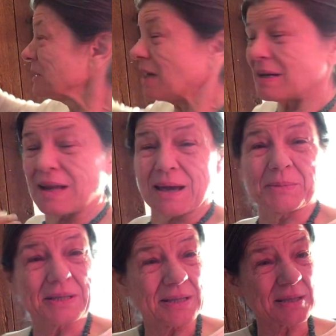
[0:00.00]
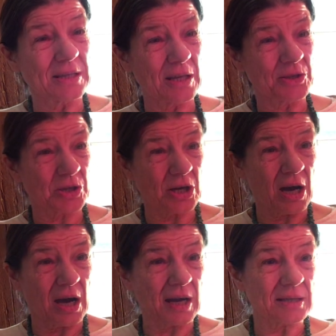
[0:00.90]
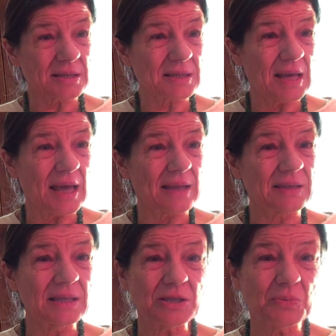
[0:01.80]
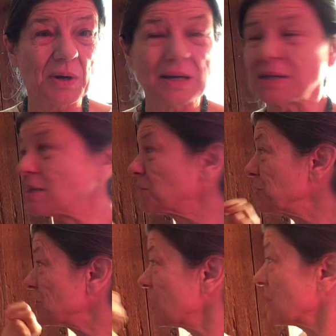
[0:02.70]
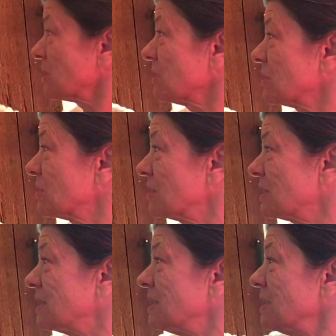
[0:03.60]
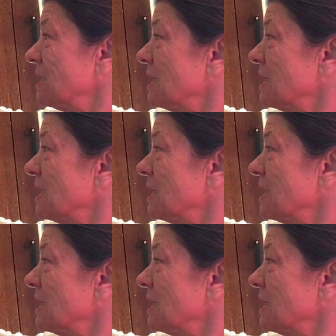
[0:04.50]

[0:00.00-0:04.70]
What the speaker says: dynamics is another cause, and this one is particularly